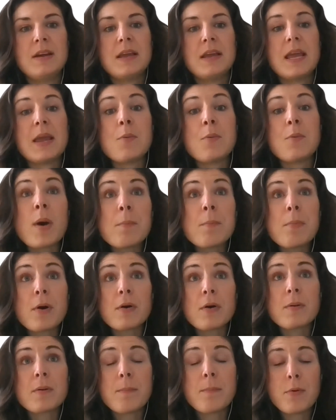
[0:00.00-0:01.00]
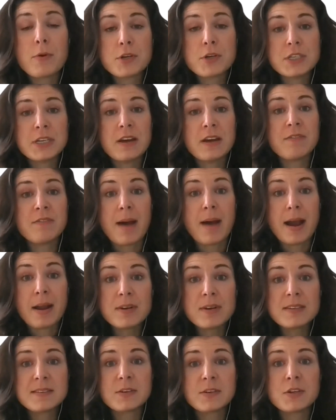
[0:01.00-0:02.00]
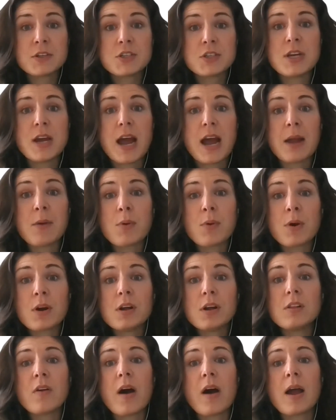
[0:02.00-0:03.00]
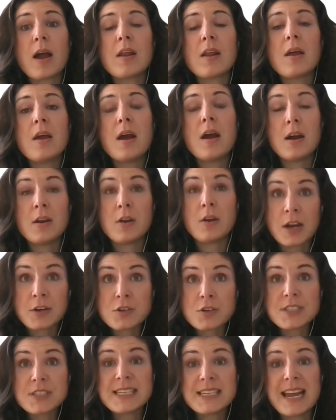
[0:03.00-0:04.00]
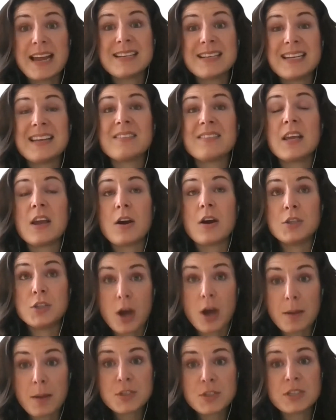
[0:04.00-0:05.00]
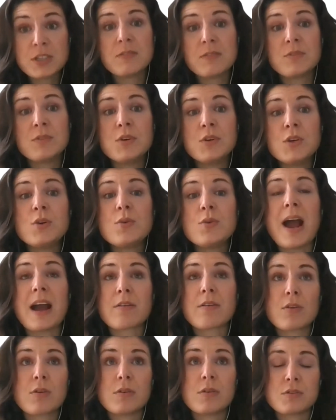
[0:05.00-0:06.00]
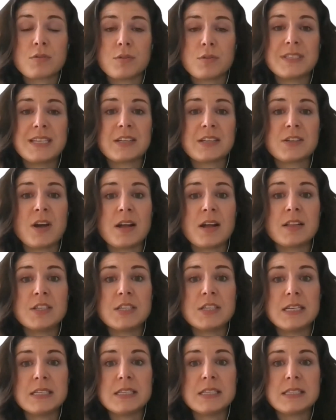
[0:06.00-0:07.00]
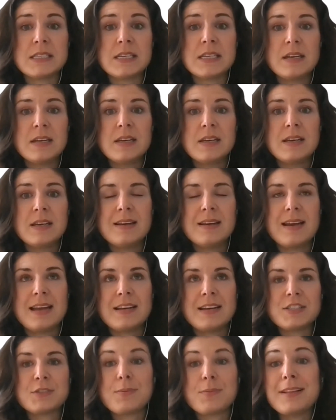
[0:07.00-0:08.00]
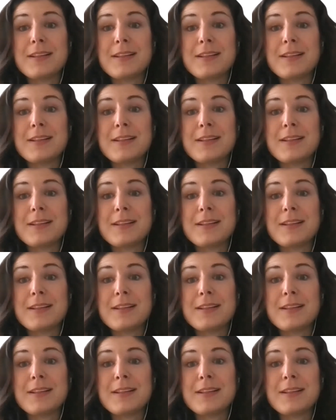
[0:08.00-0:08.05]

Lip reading: In one portion of my research, I work a lot on understanding the adoption of new agricultural technologies. And it's well